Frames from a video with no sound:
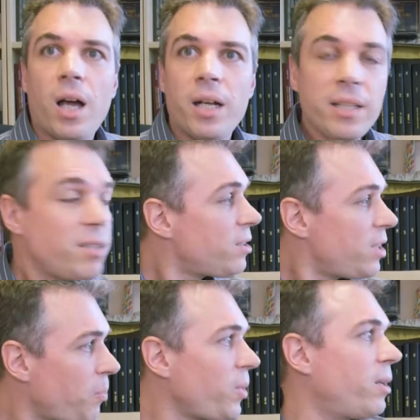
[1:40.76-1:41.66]
And this is
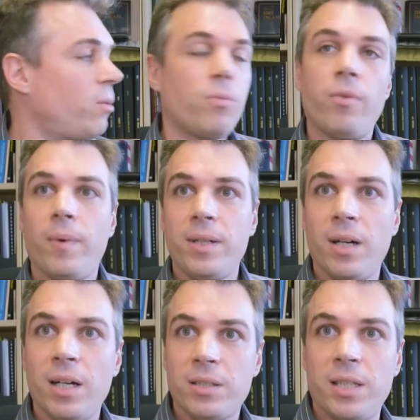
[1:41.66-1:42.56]
typical for when
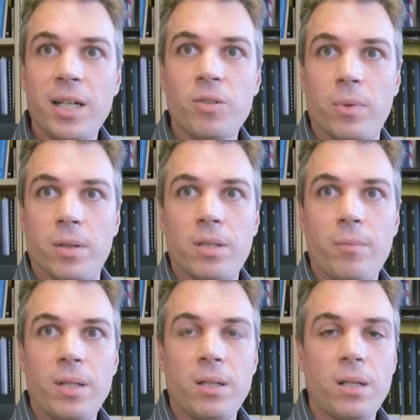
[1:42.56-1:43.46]
you're asking experts. I
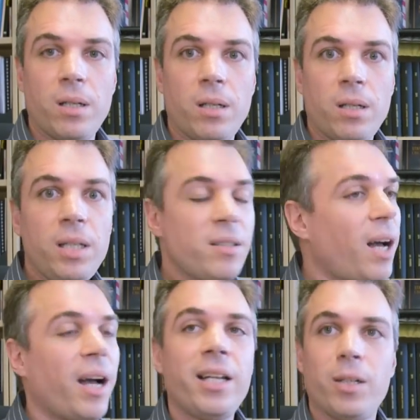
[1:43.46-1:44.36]
mean, these are
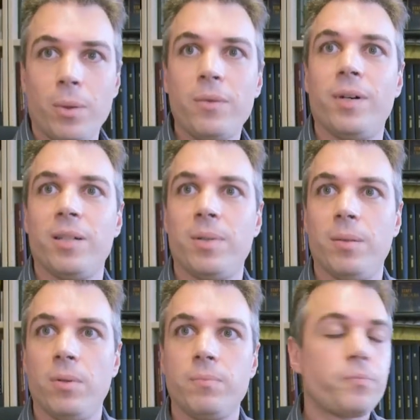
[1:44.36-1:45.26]
highly qualified
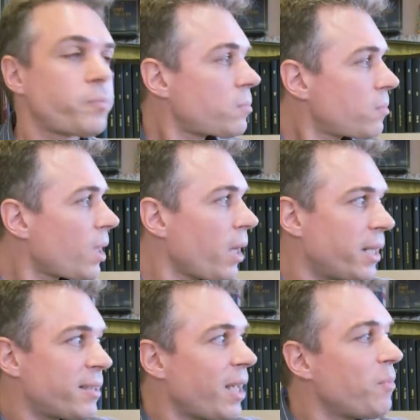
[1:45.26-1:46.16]
people.
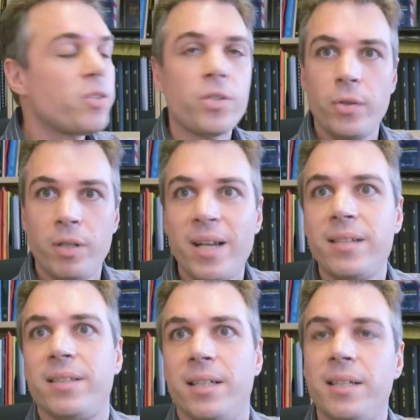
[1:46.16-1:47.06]
And the same is true in
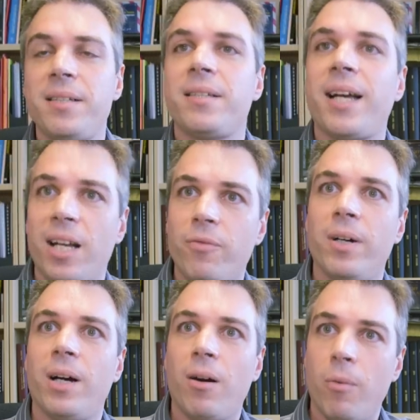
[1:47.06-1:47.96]
medicine, and this is kind of
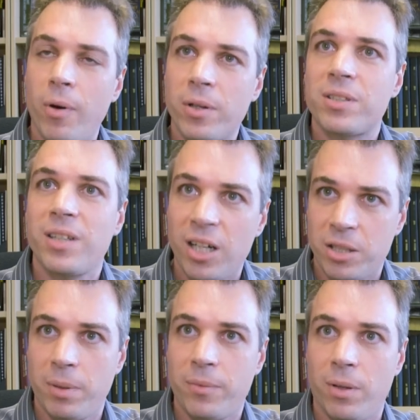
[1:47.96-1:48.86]
where our work
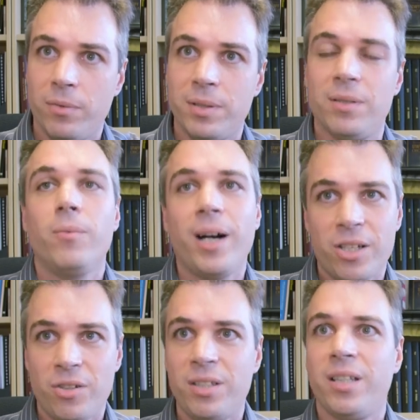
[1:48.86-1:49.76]
started with all of this and why
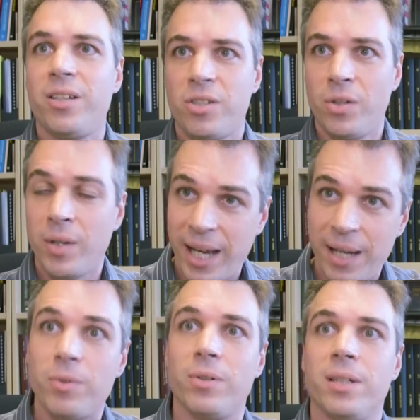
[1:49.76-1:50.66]
G C H Q
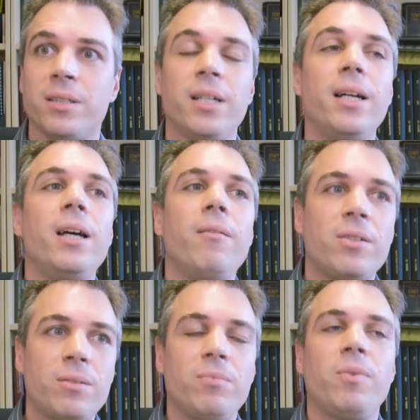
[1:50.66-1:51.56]
came to us. We,
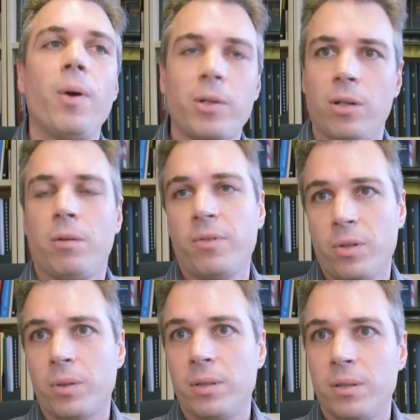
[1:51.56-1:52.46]
we worked a lot with
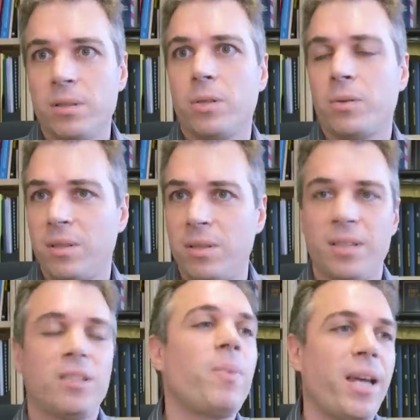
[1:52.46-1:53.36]
doctors, doctors
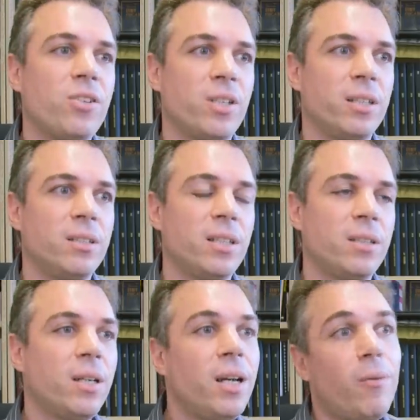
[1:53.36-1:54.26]
assess patients,
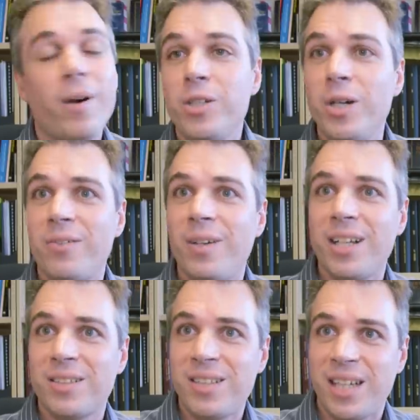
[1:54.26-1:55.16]
and why do you have to
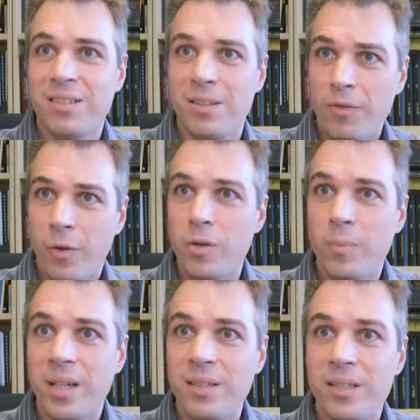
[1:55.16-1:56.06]
ask a second and a third
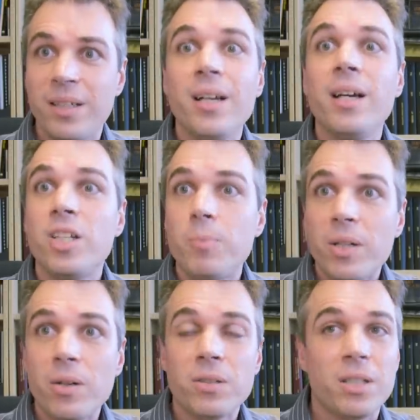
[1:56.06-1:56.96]
opinion? It's
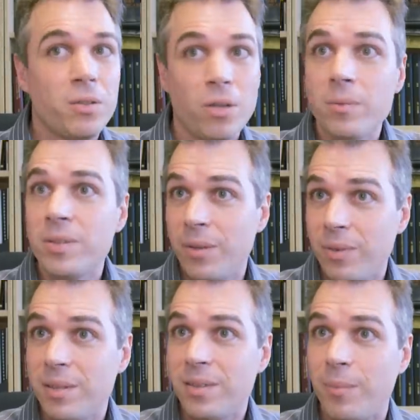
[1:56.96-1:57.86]
because they don't always give
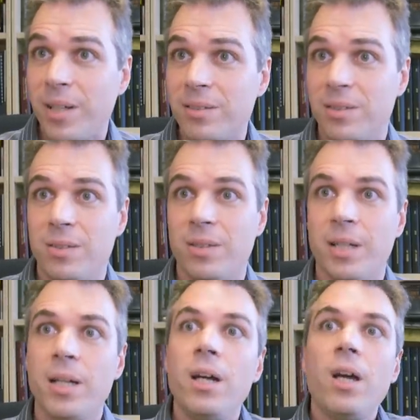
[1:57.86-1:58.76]
you the same answer, do they?